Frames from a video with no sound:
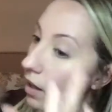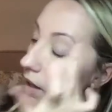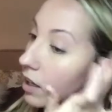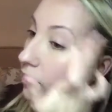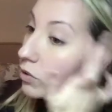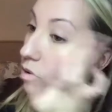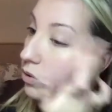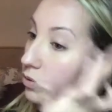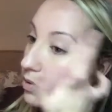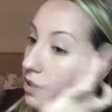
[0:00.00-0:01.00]
And if you
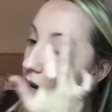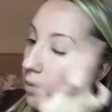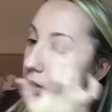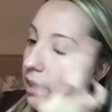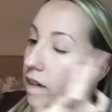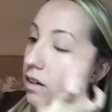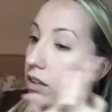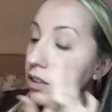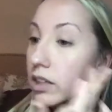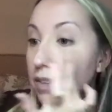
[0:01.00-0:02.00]
use a lighter
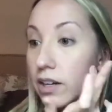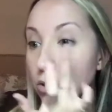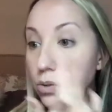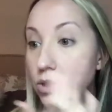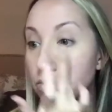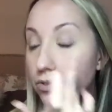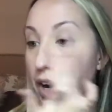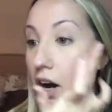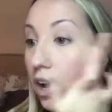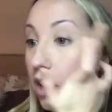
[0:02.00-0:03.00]
color, like if I had used
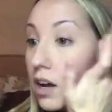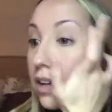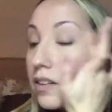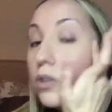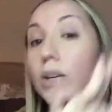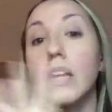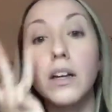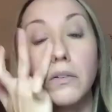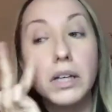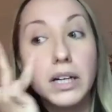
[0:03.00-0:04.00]
fair, then you get like
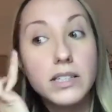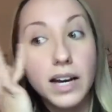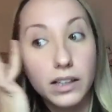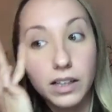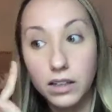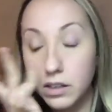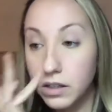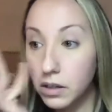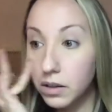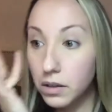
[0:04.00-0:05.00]
a really nice highlighted
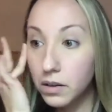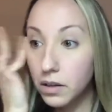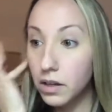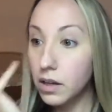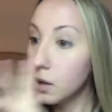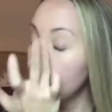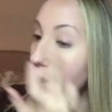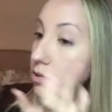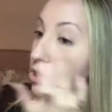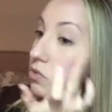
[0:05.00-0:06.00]
look. But I
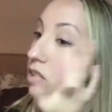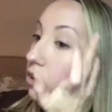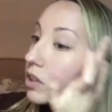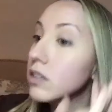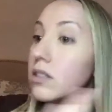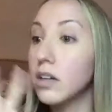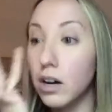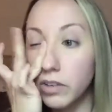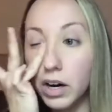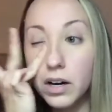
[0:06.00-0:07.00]
was just really looking to
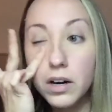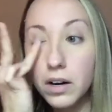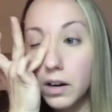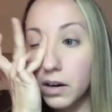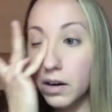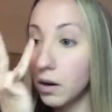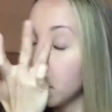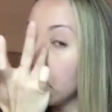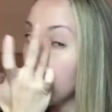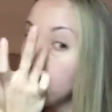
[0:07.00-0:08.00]
cover
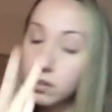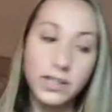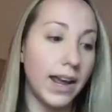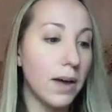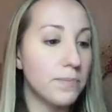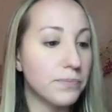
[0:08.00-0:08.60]
today.